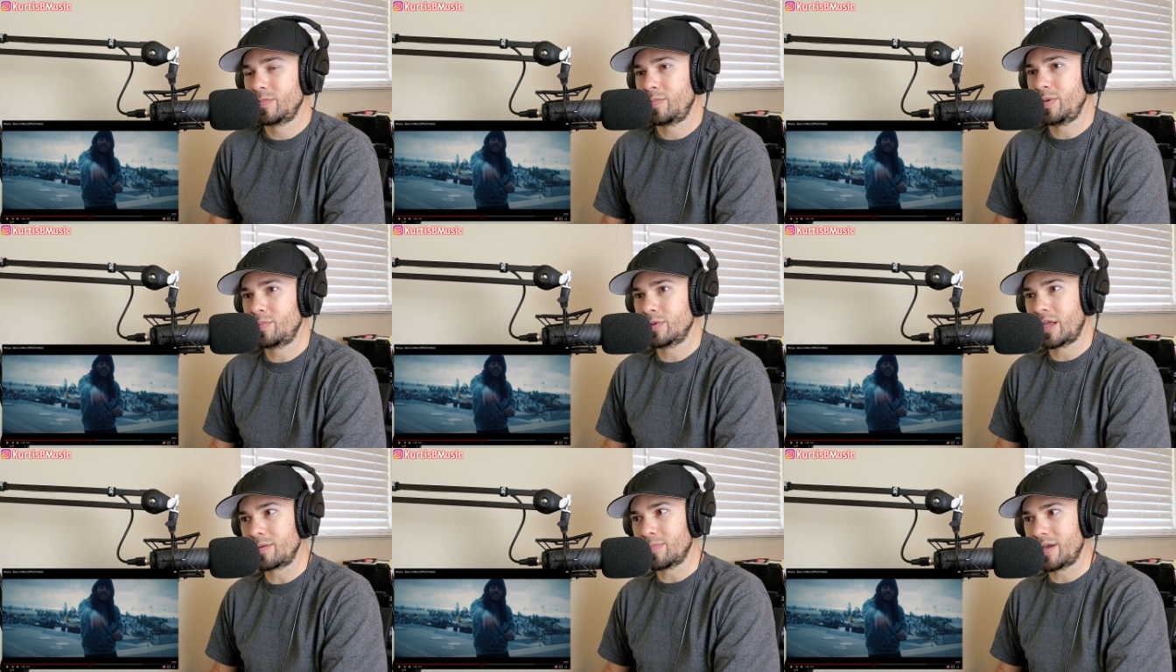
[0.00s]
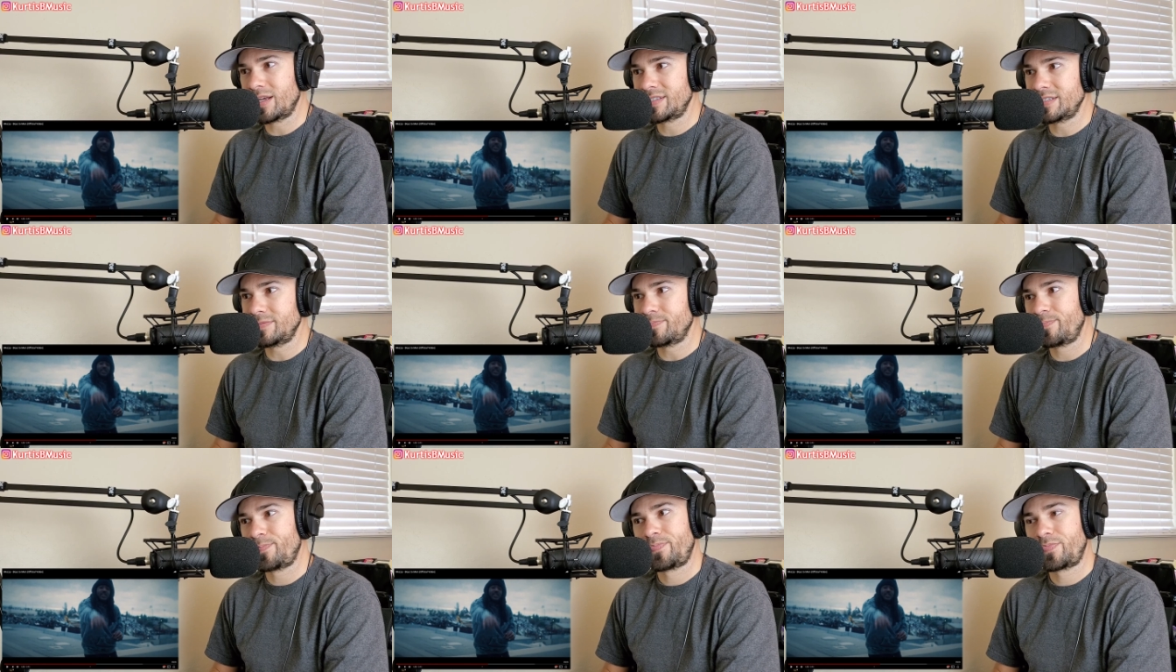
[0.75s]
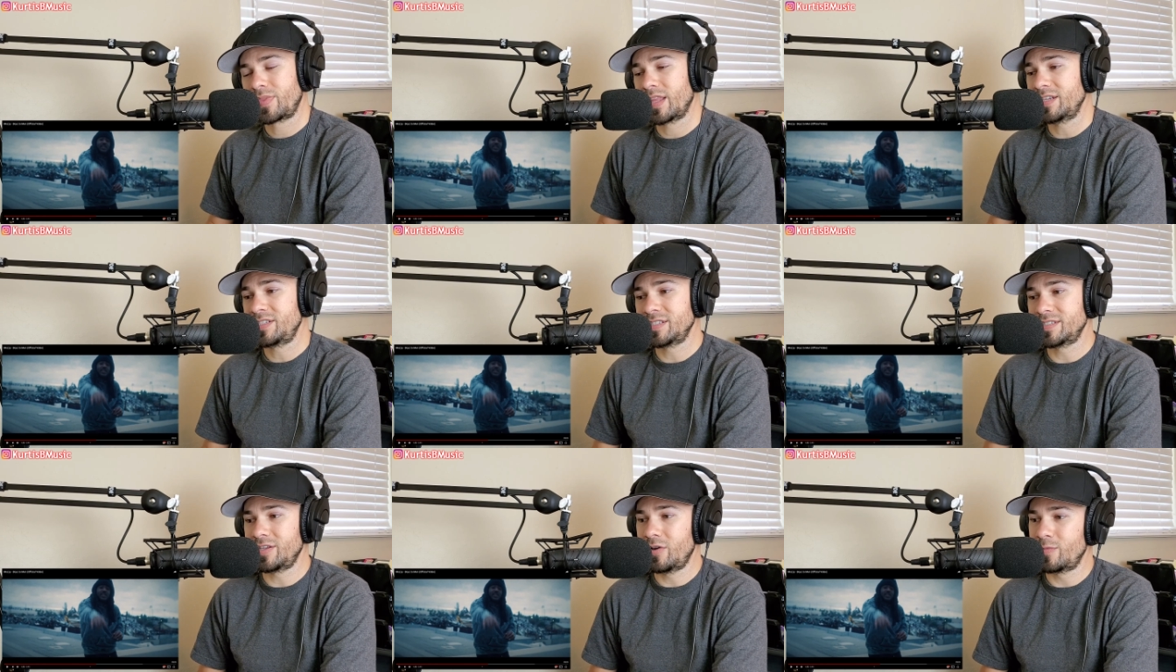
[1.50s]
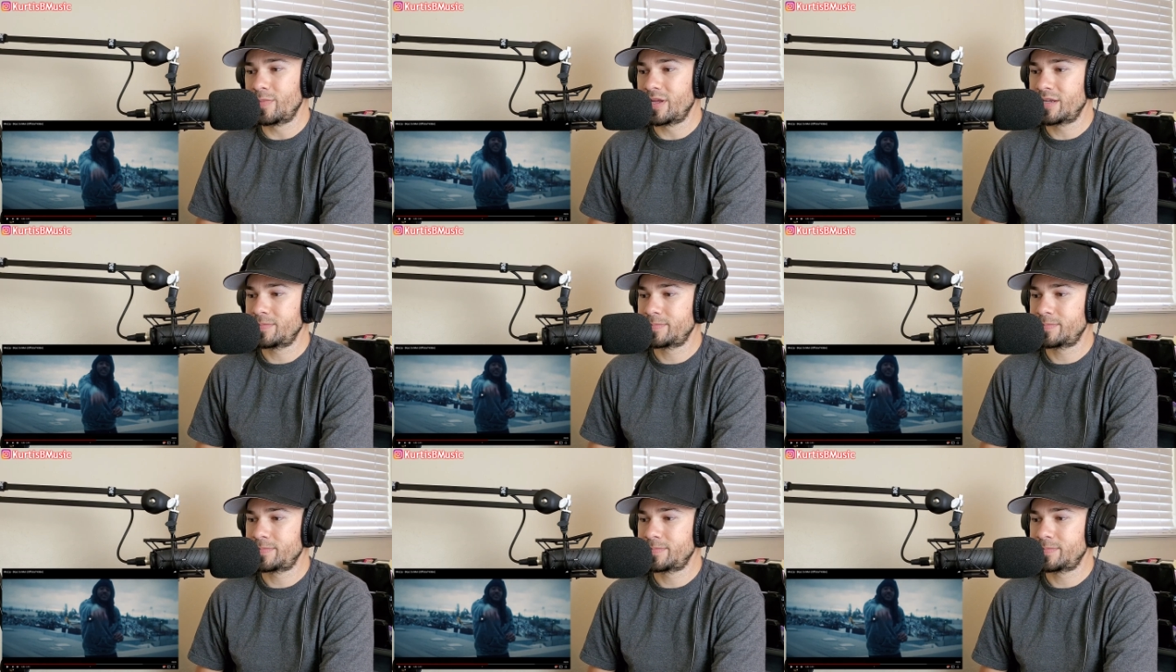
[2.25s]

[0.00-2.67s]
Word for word: People like Mozzy. That shit's dope, man.